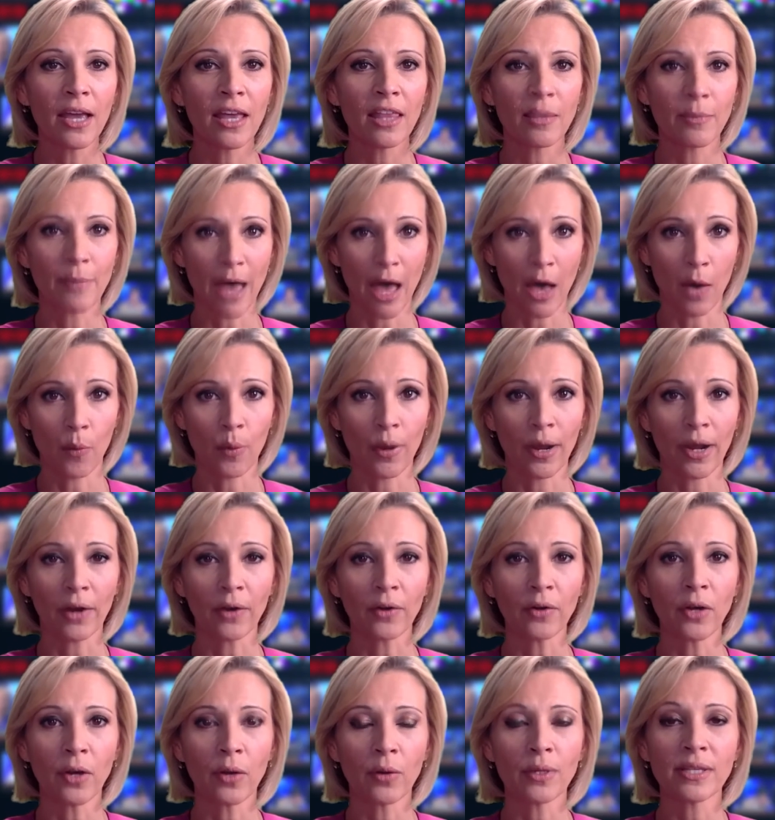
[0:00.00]
The
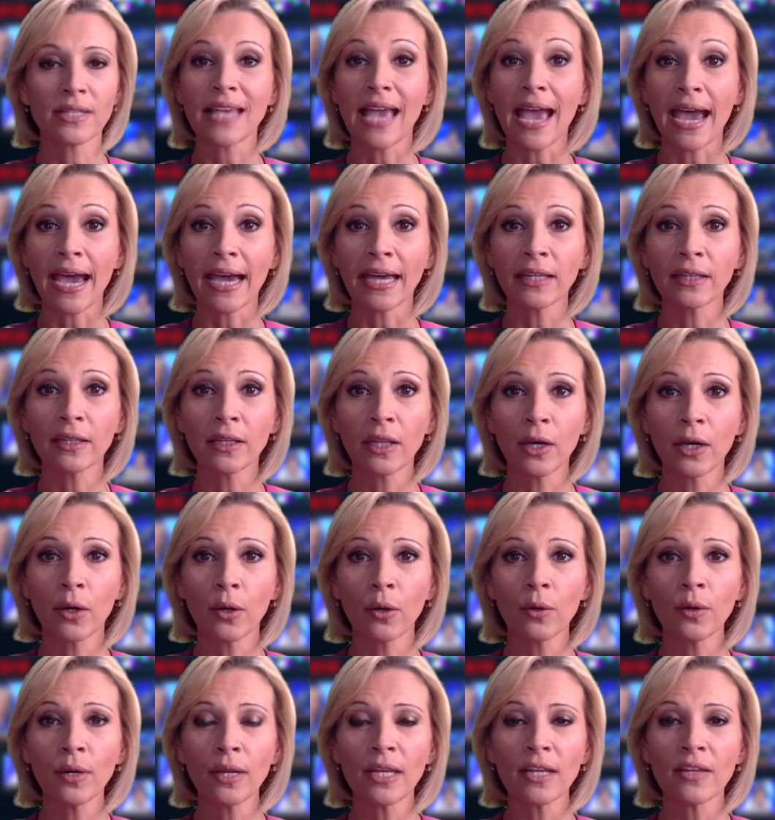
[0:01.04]
malware, known as
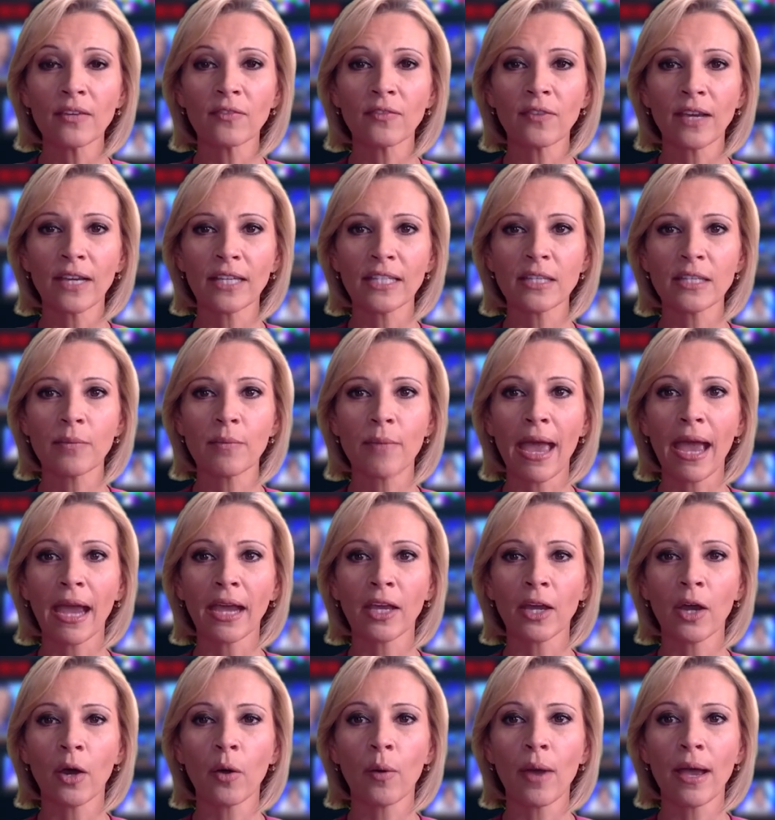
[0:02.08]
AdLoad, infects the
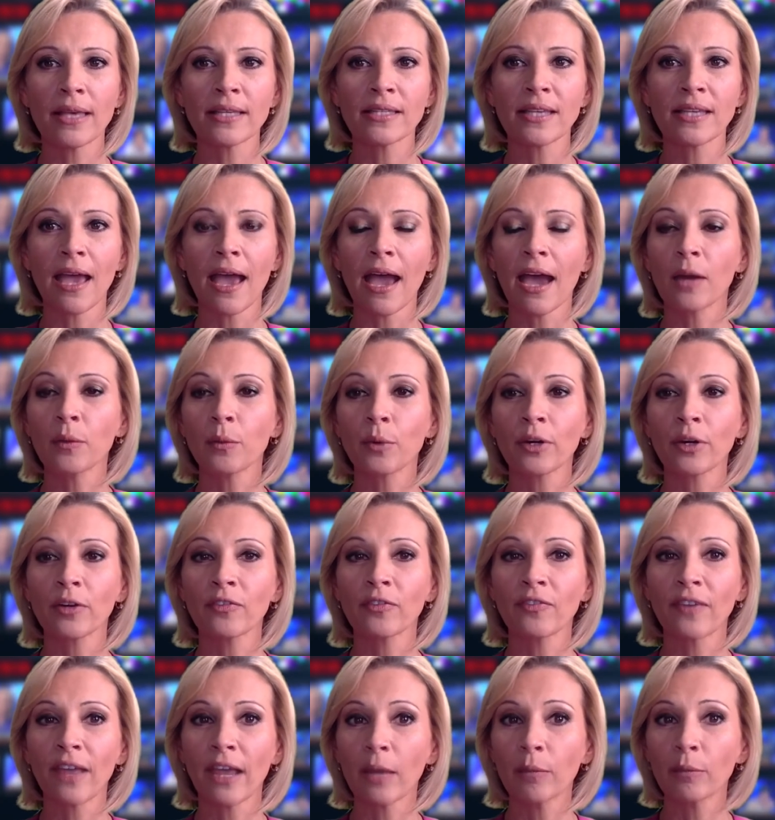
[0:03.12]
Mac OS adware
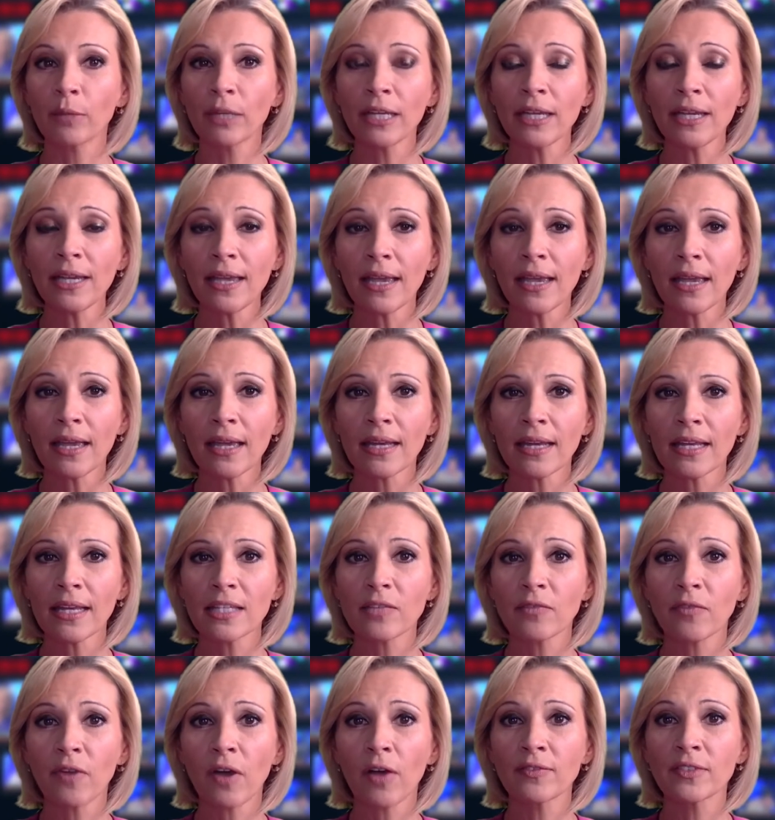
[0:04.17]
family and has
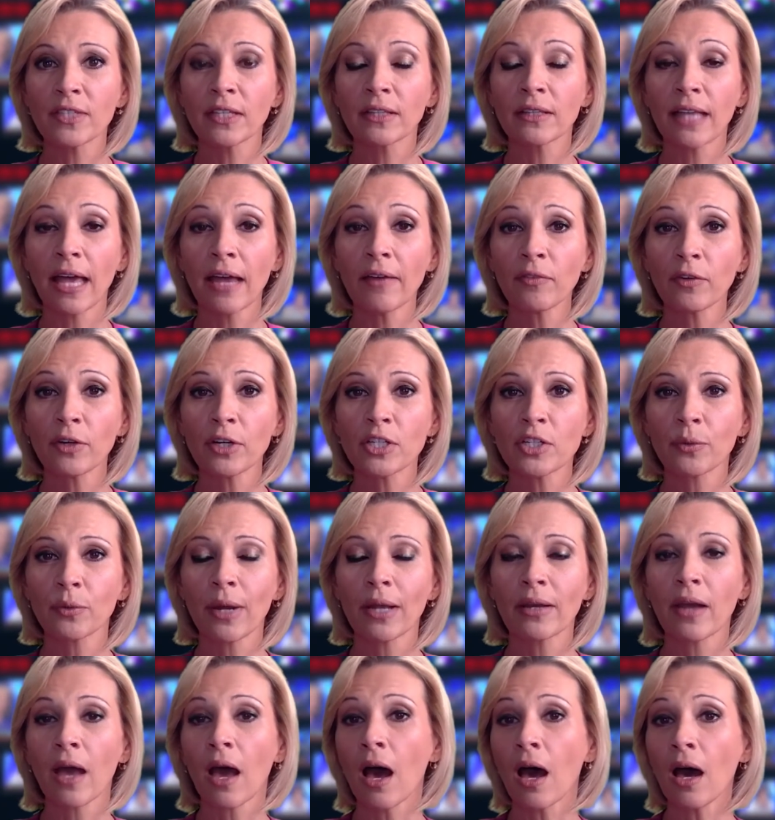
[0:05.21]
evolved to leverage
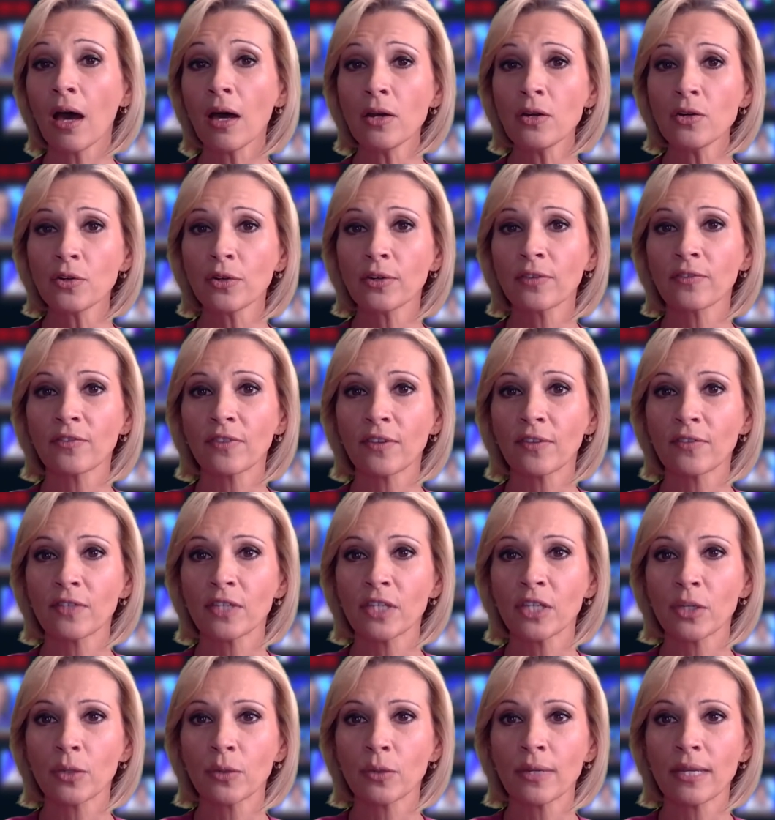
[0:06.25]
around 150
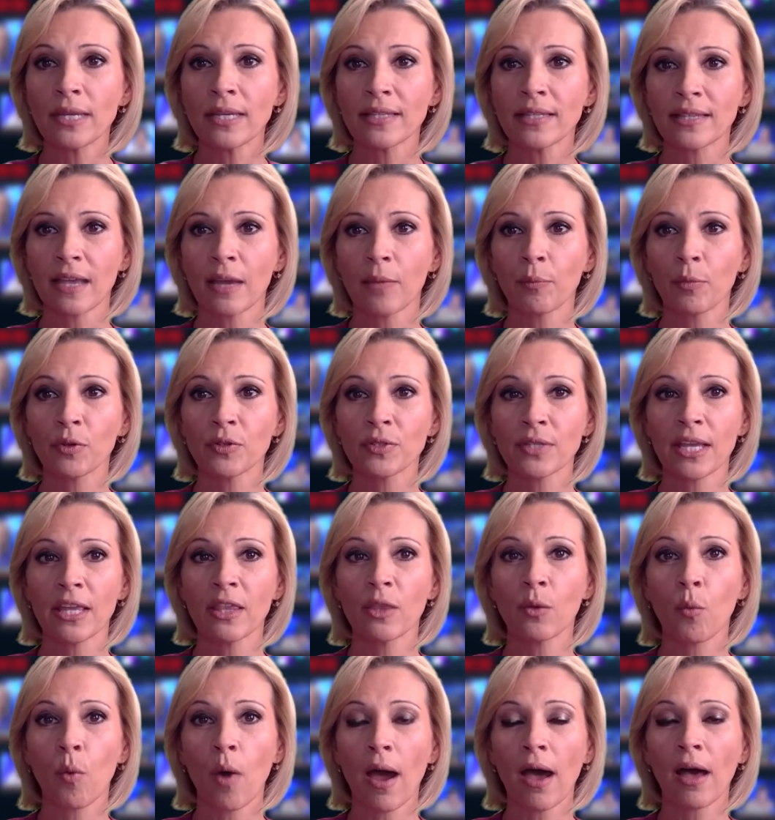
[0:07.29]
unique samples in
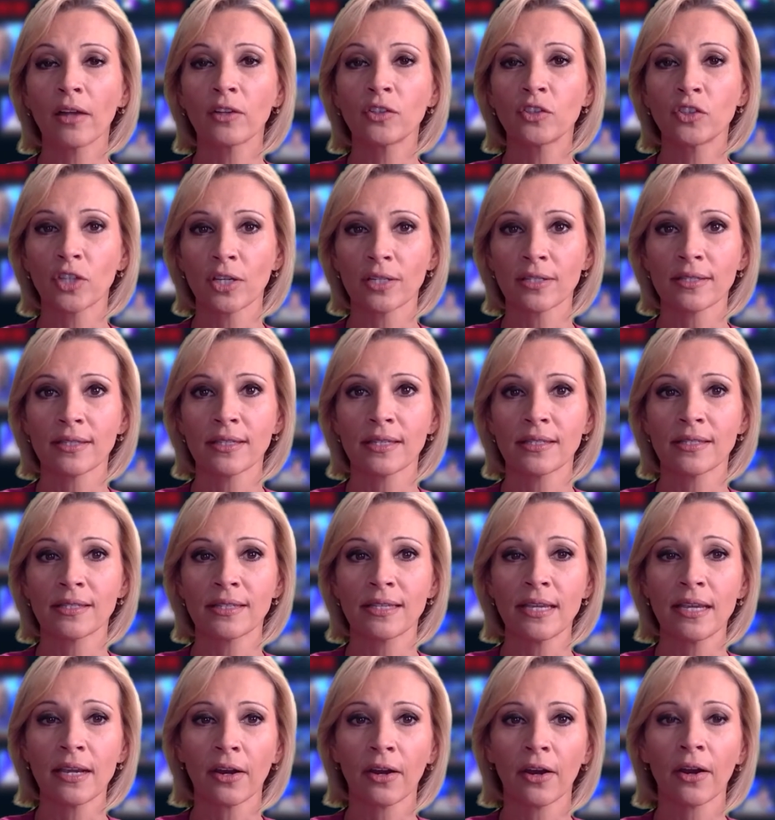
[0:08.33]
the wild just this
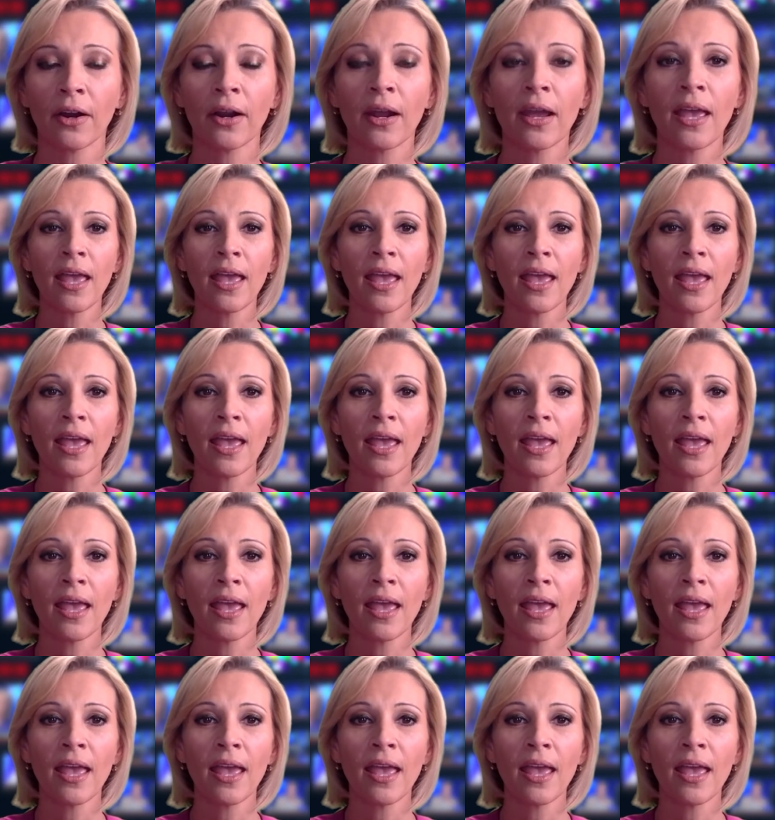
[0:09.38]
year.